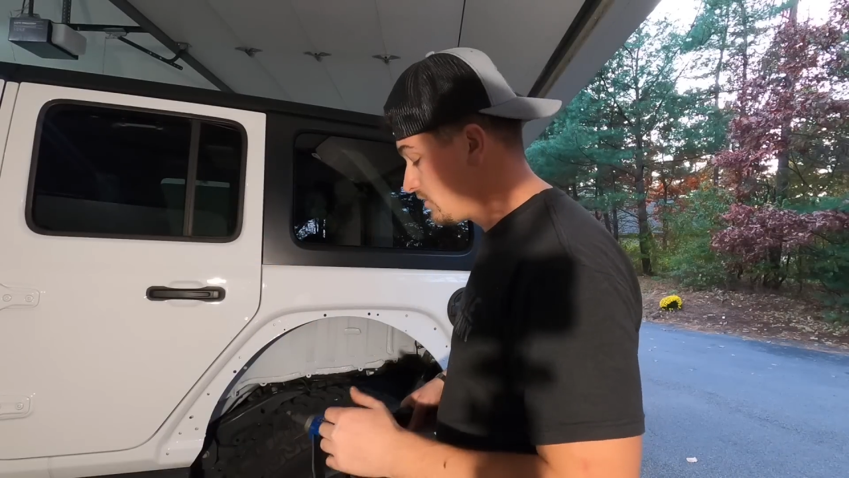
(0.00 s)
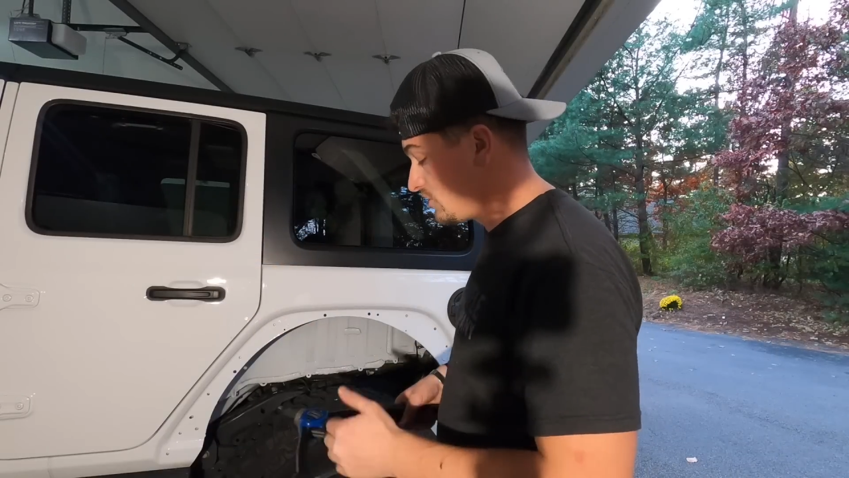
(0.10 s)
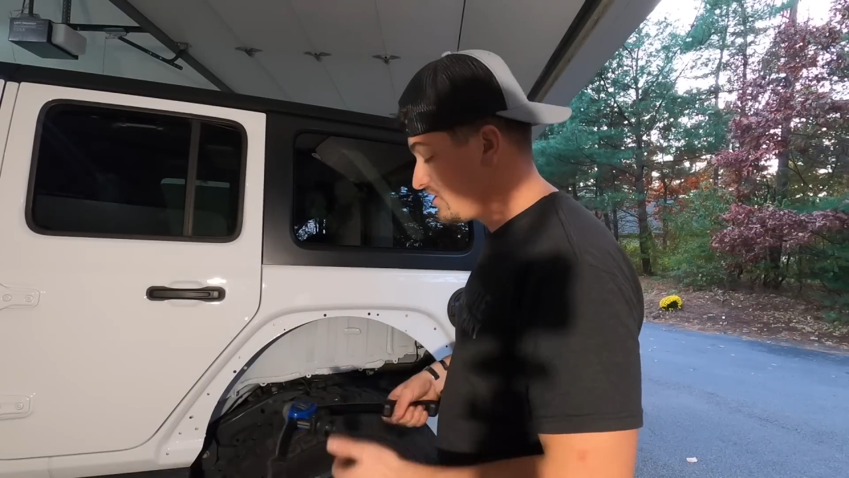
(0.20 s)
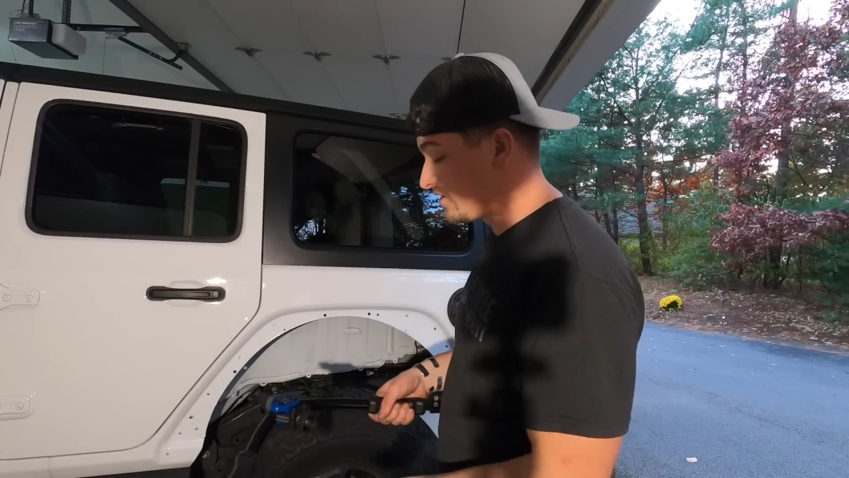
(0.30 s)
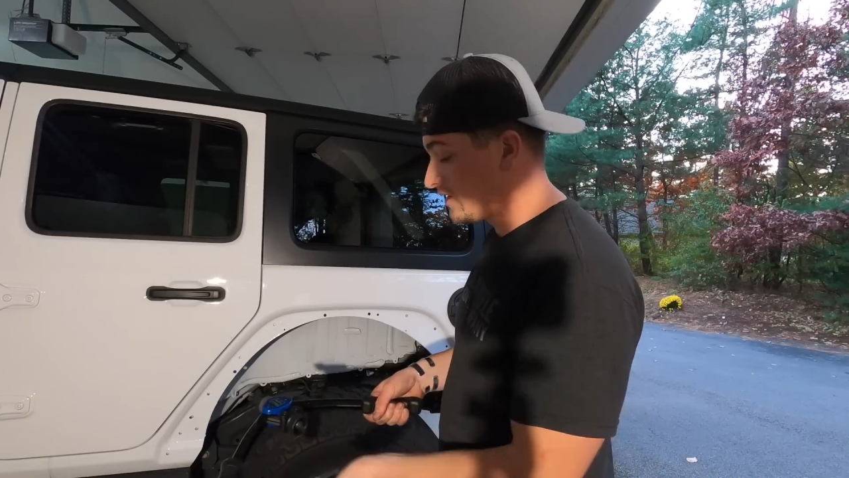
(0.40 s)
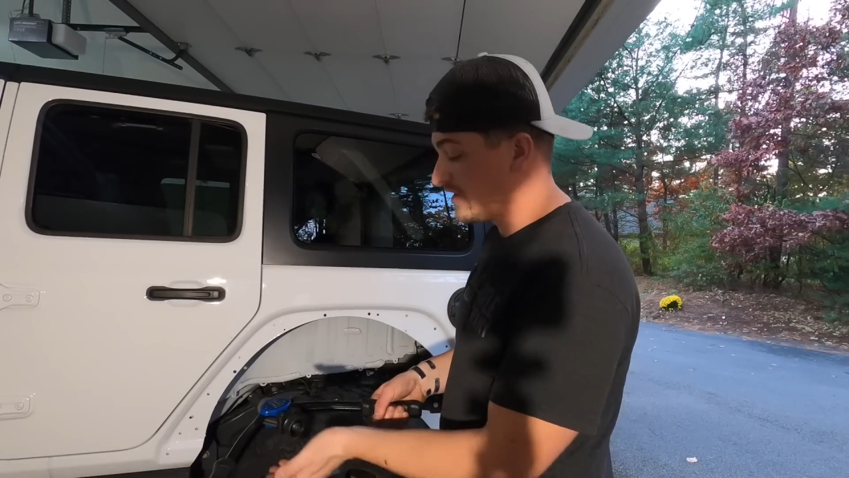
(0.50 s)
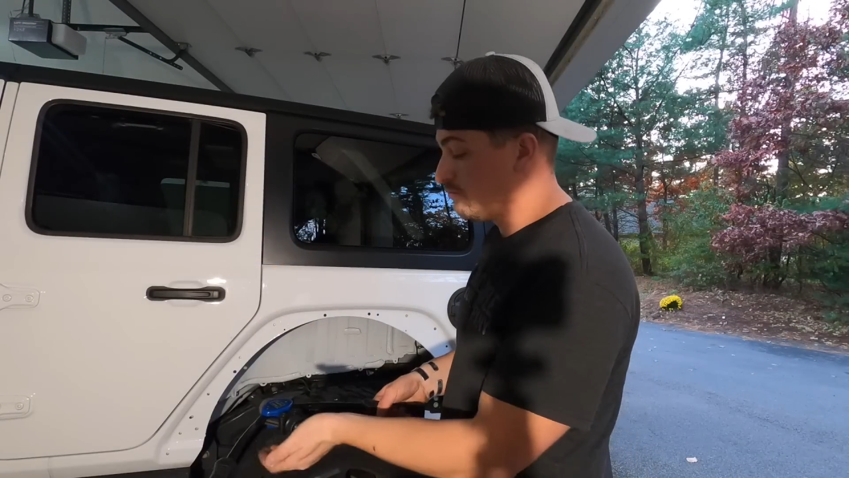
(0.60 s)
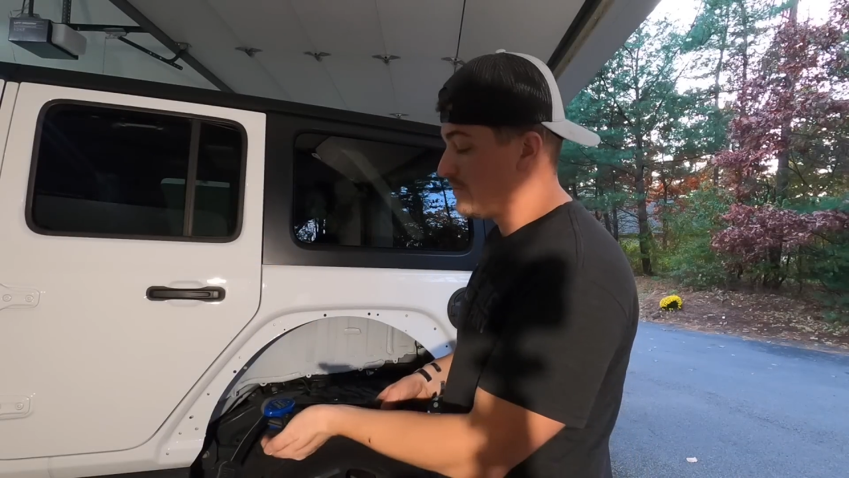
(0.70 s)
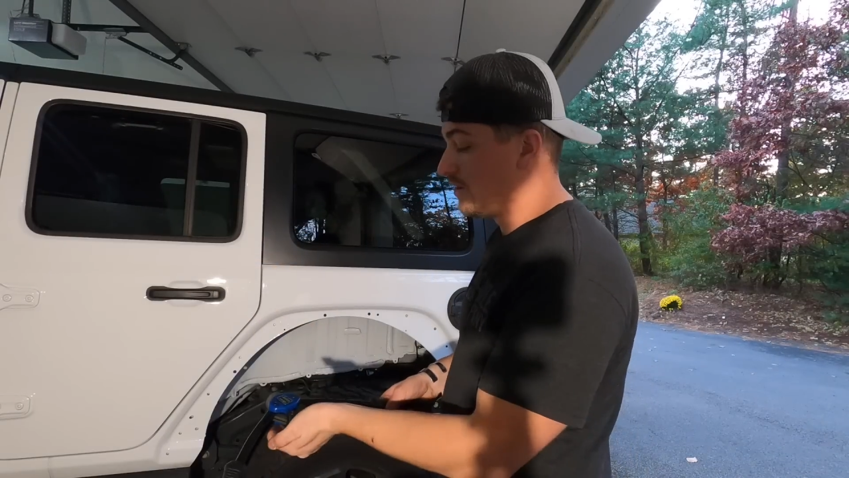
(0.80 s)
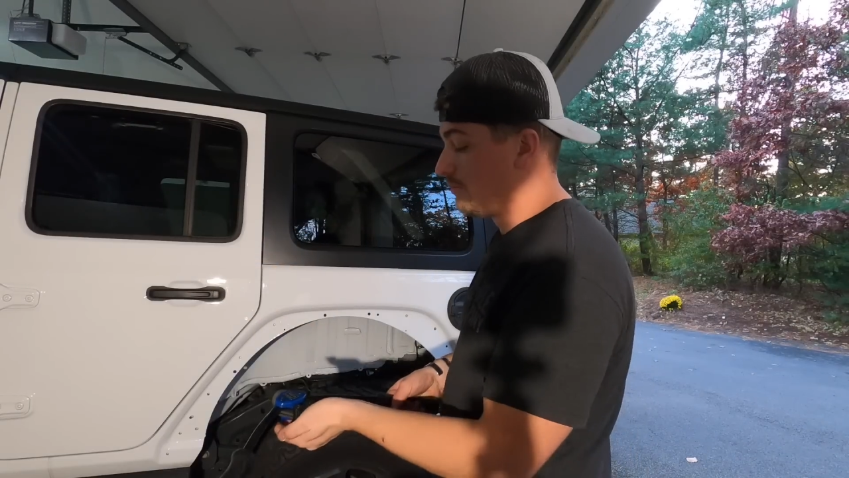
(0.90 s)
She's going to give
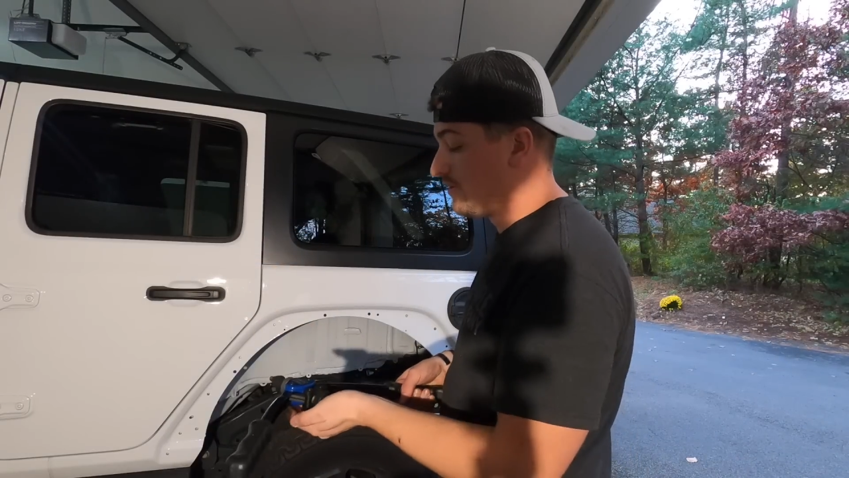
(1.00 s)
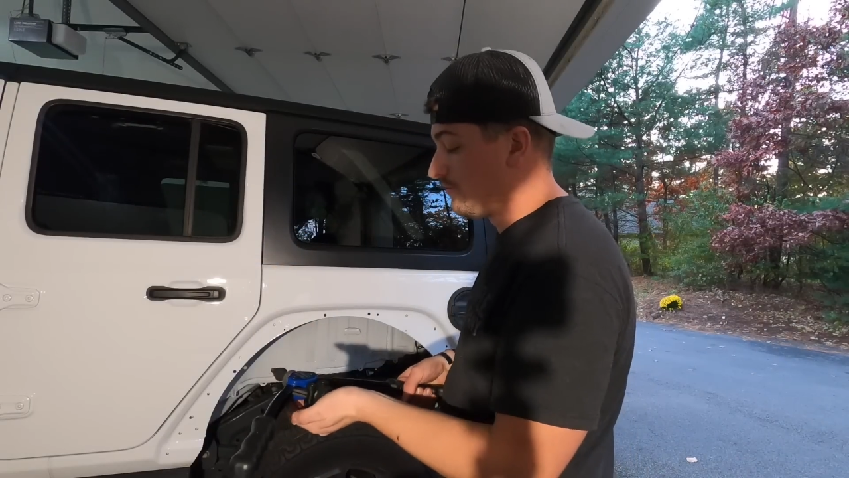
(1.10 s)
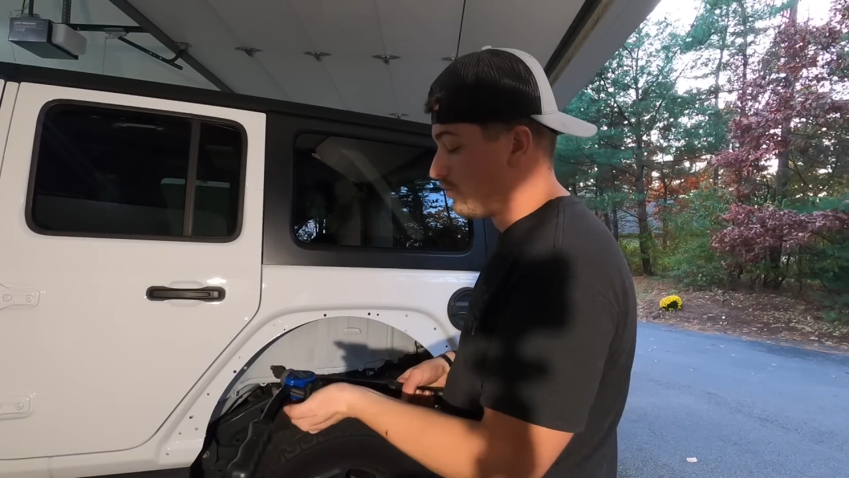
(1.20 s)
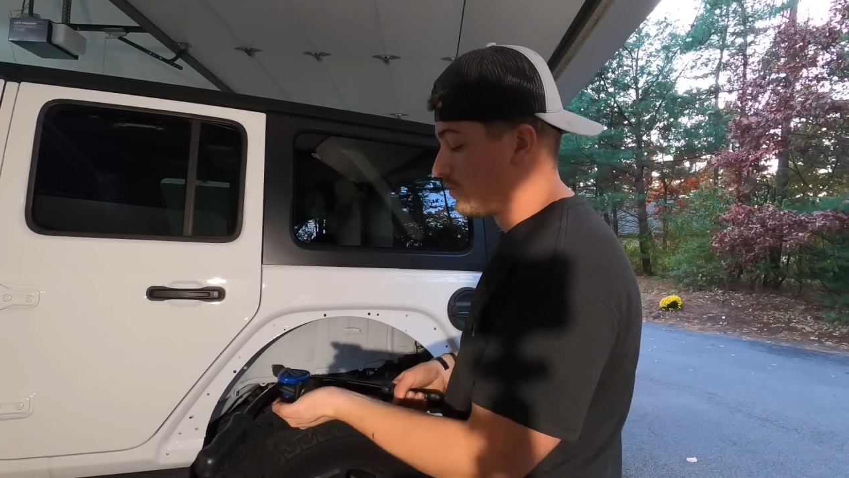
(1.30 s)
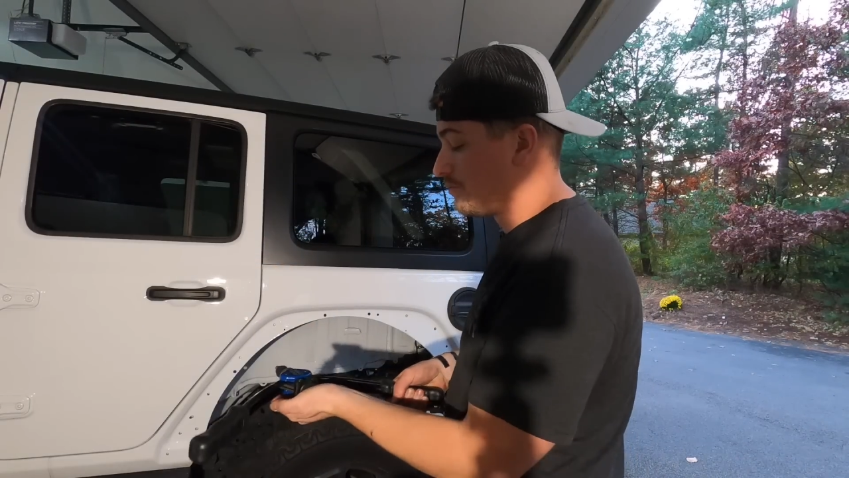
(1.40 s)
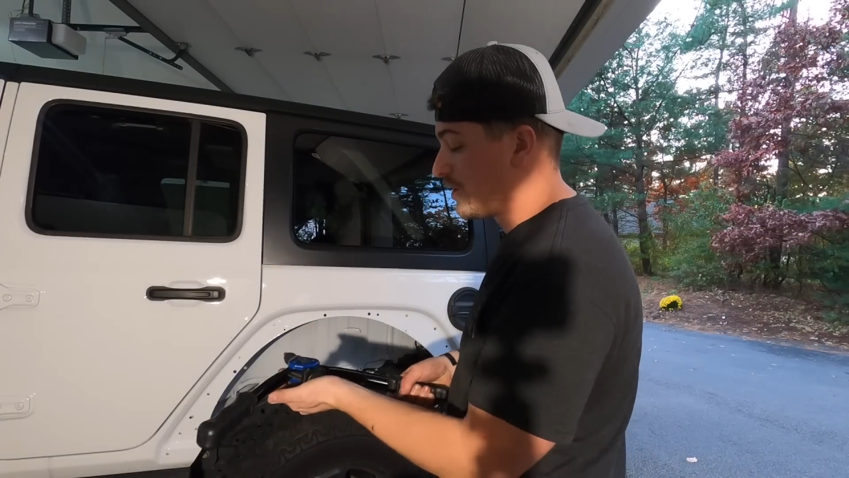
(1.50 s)
me a little bit of forward